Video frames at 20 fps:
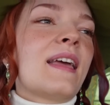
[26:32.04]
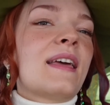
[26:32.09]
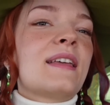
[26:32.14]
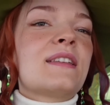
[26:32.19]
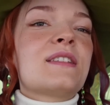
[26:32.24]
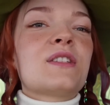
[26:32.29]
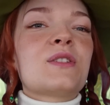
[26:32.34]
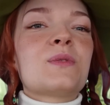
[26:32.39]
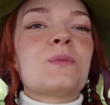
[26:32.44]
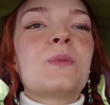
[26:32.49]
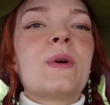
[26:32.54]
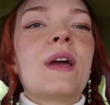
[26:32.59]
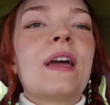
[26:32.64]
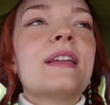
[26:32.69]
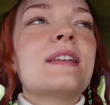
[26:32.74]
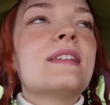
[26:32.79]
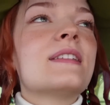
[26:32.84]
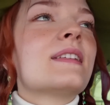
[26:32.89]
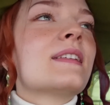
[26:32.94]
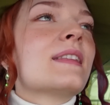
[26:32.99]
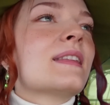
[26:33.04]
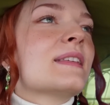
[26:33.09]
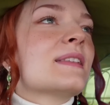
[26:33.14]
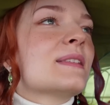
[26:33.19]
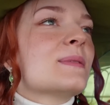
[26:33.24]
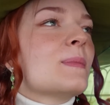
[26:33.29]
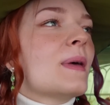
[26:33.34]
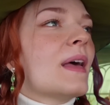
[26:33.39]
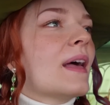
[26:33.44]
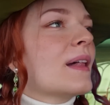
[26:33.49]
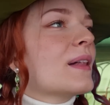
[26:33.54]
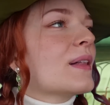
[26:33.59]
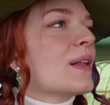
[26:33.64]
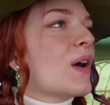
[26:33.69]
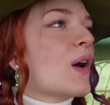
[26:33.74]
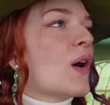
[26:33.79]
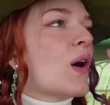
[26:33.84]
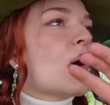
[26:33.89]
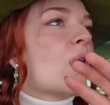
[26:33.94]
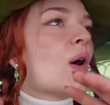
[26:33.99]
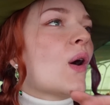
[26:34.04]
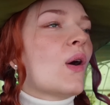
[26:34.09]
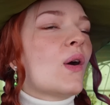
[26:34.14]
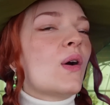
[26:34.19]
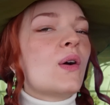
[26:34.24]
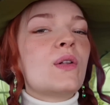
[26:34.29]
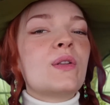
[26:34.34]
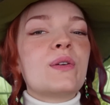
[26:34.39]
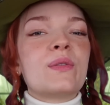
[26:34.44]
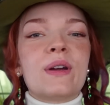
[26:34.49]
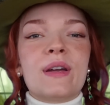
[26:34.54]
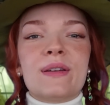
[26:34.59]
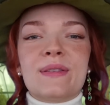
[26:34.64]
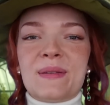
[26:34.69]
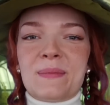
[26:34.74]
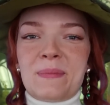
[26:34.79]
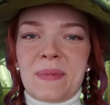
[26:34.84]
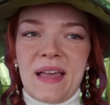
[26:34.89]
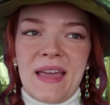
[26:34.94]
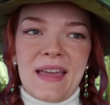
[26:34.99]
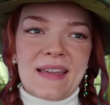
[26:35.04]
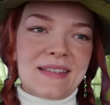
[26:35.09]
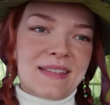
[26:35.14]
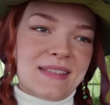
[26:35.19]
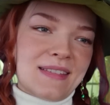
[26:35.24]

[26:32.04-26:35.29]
and spread the smell all around the plant.